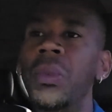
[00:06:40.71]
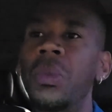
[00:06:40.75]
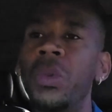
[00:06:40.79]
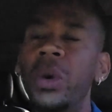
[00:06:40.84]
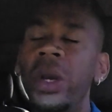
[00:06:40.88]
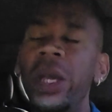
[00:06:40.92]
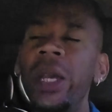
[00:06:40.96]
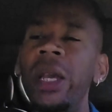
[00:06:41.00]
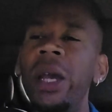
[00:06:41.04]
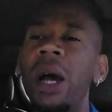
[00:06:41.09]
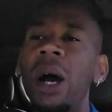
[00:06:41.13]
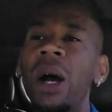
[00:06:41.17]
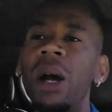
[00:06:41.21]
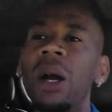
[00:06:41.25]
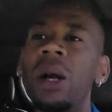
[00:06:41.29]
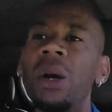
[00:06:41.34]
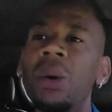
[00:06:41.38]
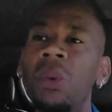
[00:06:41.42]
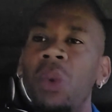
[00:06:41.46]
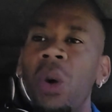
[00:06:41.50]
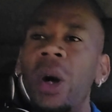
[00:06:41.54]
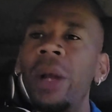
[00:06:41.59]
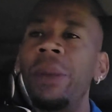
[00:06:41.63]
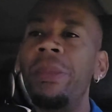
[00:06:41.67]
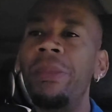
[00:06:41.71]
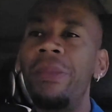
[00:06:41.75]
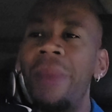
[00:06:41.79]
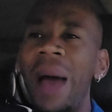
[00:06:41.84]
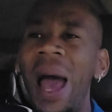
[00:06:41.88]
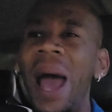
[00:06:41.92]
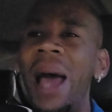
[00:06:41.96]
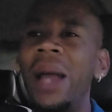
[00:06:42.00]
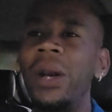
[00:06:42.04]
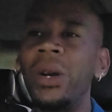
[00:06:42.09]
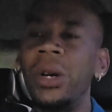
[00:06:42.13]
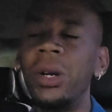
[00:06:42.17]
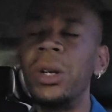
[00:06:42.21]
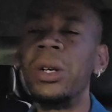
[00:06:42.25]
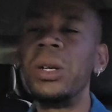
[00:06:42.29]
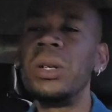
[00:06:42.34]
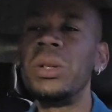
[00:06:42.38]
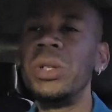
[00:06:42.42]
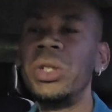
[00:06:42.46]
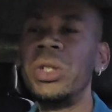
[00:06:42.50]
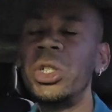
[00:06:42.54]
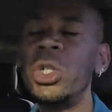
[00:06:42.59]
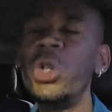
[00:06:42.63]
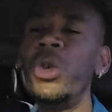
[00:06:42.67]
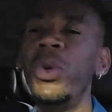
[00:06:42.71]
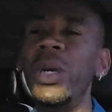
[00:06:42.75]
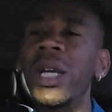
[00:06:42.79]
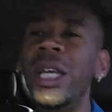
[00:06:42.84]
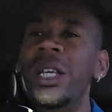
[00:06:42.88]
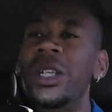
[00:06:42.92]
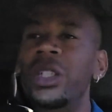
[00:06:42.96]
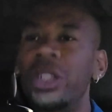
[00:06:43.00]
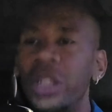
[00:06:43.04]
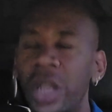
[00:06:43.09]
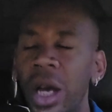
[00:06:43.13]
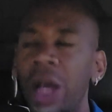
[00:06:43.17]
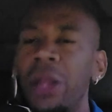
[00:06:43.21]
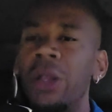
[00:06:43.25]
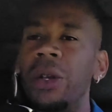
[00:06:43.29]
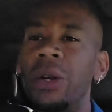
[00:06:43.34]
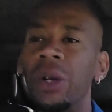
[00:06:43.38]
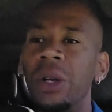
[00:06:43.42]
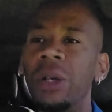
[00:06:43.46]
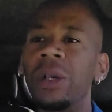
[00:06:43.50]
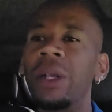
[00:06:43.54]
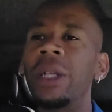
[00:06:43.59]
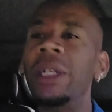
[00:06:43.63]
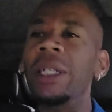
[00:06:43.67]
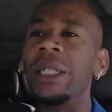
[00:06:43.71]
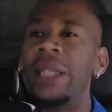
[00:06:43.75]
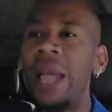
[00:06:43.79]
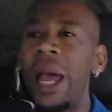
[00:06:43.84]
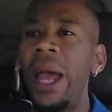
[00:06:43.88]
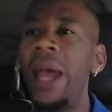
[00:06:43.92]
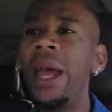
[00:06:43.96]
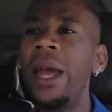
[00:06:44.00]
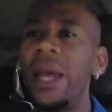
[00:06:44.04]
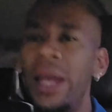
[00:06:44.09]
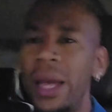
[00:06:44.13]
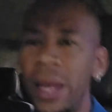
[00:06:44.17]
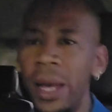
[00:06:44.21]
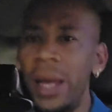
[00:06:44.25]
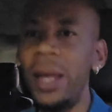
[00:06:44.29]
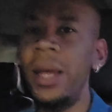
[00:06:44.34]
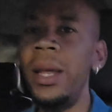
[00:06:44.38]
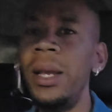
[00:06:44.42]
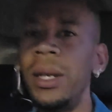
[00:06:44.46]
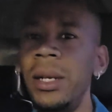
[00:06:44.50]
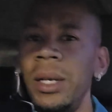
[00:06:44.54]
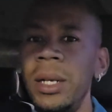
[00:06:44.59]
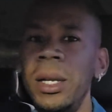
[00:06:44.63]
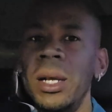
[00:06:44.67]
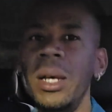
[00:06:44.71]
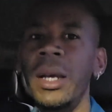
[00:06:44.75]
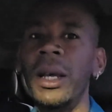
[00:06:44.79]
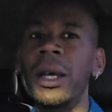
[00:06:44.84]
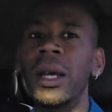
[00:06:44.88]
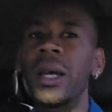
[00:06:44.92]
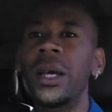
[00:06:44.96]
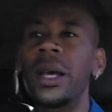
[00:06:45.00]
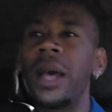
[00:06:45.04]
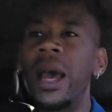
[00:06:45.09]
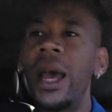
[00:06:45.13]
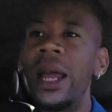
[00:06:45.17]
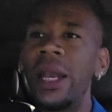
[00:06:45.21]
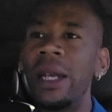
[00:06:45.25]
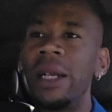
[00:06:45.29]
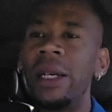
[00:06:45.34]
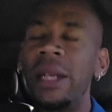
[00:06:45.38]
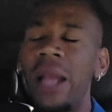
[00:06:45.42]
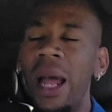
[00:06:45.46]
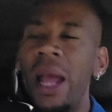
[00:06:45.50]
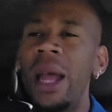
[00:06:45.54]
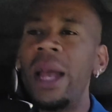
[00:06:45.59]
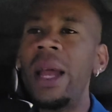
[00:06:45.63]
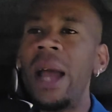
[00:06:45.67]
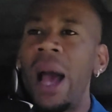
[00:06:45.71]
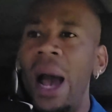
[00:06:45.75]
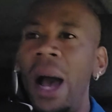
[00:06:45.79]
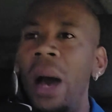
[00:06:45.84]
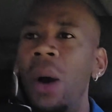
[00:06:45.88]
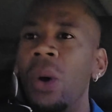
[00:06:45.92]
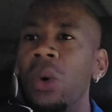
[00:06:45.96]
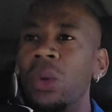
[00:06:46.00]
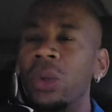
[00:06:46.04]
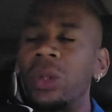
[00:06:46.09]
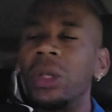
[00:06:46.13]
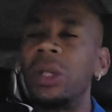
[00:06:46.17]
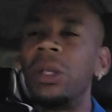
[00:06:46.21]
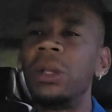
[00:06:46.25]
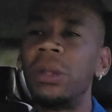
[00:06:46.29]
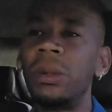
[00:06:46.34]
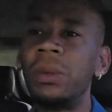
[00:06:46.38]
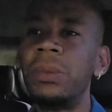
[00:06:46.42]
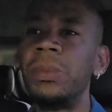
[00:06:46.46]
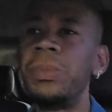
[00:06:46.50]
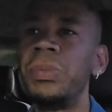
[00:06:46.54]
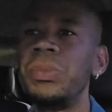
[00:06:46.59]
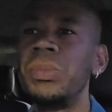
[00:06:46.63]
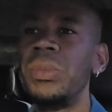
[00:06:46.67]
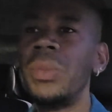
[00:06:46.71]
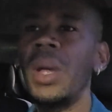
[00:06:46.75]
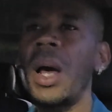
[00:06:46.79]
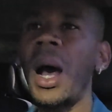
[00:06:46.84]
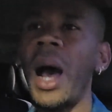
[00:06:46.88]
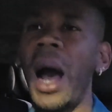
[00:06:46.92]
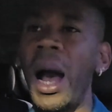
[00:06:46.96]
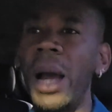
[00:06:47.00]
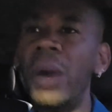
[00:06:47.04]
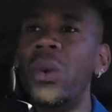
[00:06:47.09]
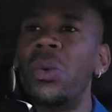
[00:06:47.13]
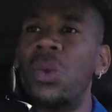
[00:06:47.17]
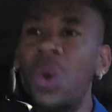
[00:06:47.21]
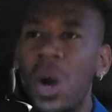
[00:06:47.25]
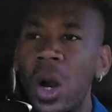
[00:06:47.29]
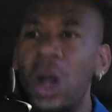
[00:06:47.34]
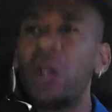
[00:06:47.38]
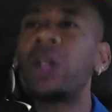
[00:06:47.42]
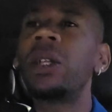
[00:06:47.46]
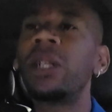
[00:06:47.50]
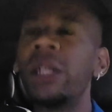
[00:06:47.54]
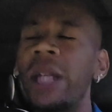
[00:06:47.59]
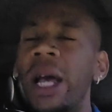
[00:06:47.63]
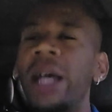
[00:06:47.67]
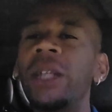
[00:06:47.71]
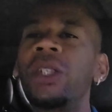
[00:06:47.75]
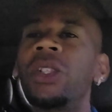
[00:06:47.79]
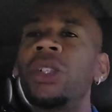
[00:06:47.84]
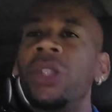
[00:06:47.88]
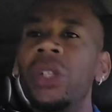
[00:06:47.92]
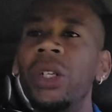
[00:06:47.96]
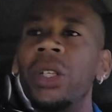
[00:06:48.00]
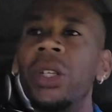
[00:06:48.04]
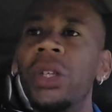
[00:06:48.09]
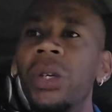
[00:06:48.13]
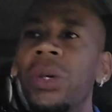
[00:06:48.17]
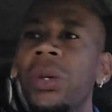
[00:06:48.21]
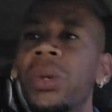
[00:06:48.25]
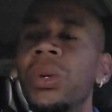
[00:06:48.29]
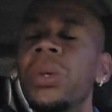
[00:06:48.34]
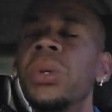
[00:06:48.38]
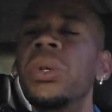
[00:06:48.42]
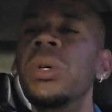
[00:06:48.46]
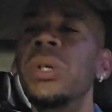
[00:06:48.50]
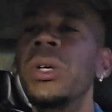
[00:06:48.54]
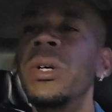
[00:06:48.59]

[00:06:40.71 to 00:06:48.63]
We are what matter to each other day in and day out. I work next to you.